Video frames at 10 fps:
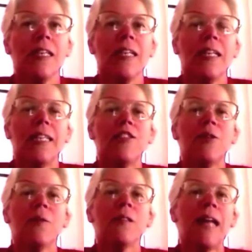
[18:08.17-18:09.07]
into
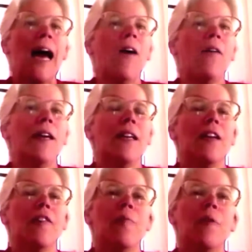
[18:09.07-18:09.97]
allowing another
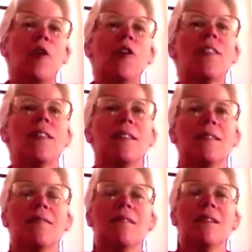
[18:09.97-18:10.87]
person
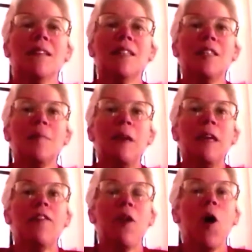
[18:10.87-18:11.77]
to be their
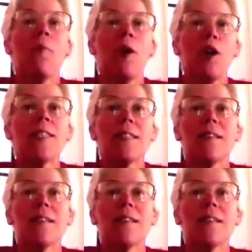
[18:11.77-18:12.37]
own person.